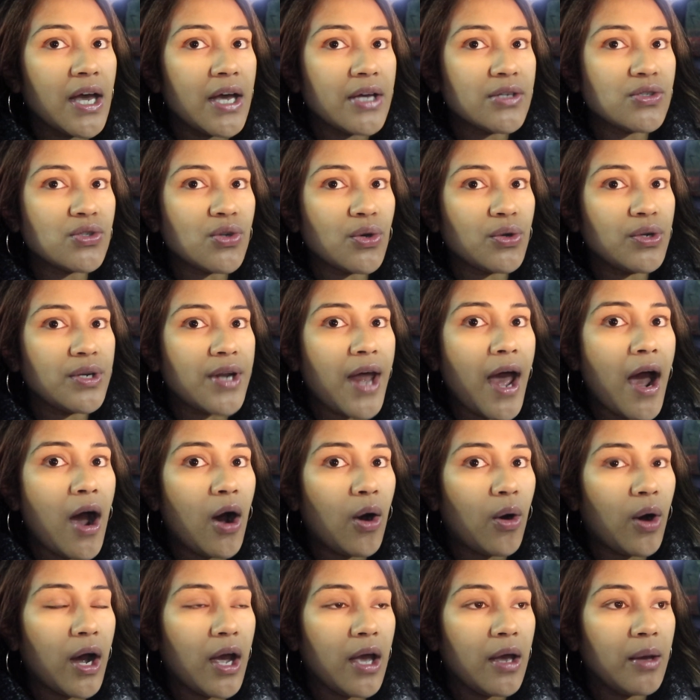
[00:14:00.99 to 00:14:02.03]
And so
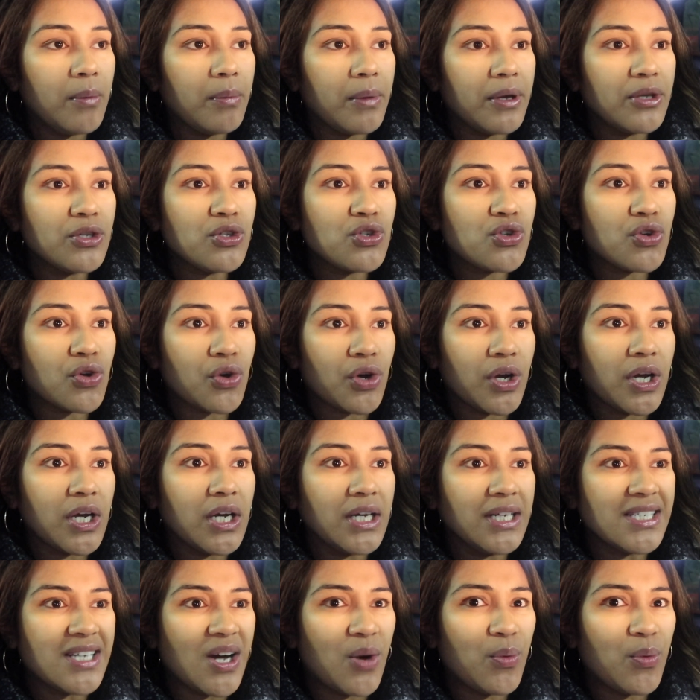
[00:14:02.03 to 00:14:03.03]
now I am intrigued.